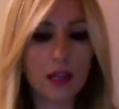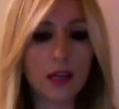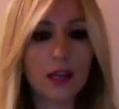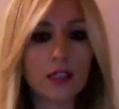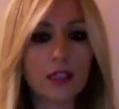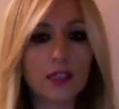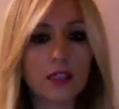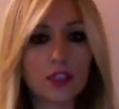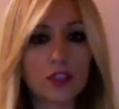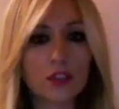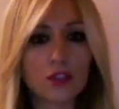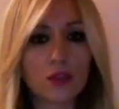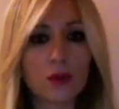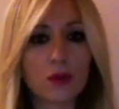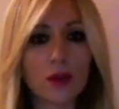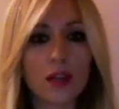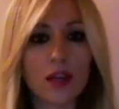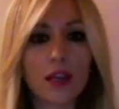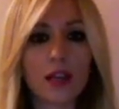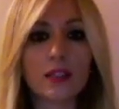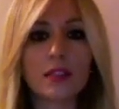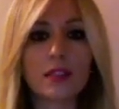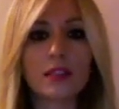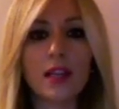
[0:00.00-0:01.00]
leading to
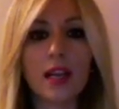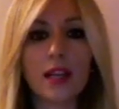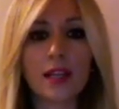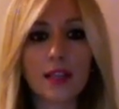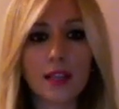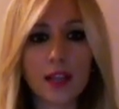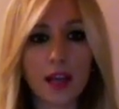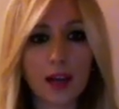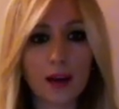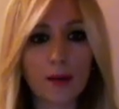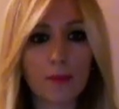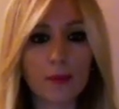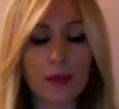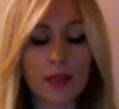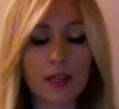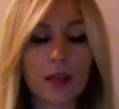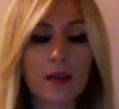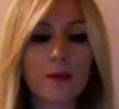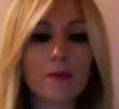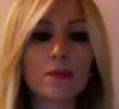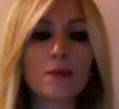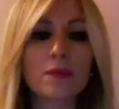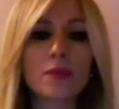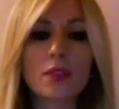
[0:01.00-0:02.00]
a dynamic,
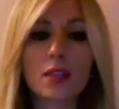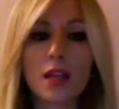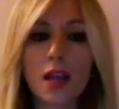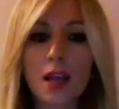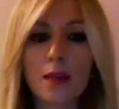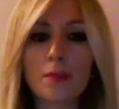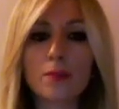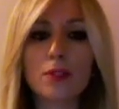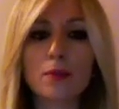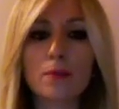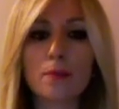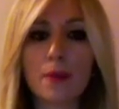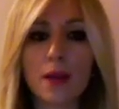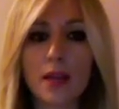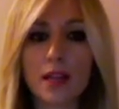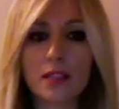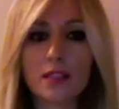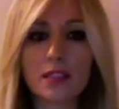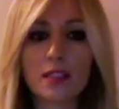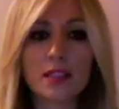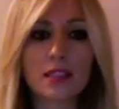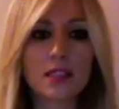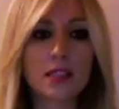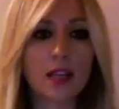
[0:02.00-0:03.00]

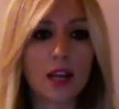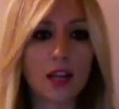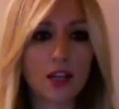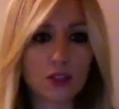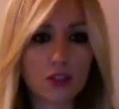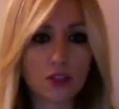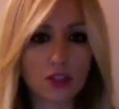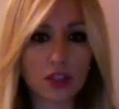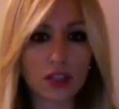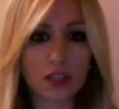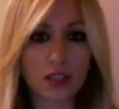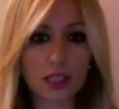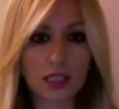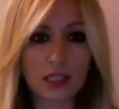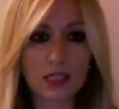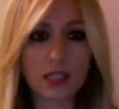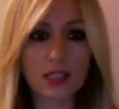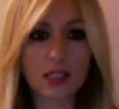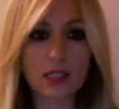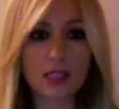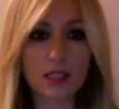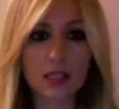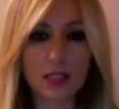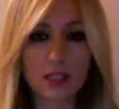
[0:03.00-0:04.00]
time-dependent structural
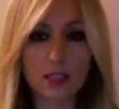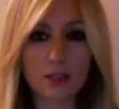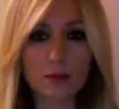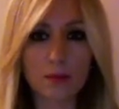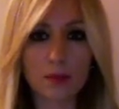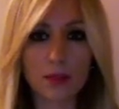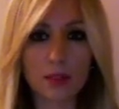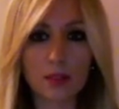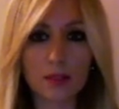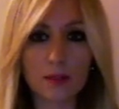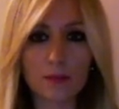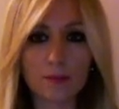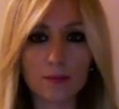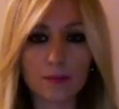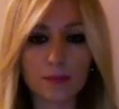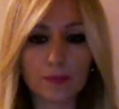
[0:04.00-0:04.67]
risk assessment.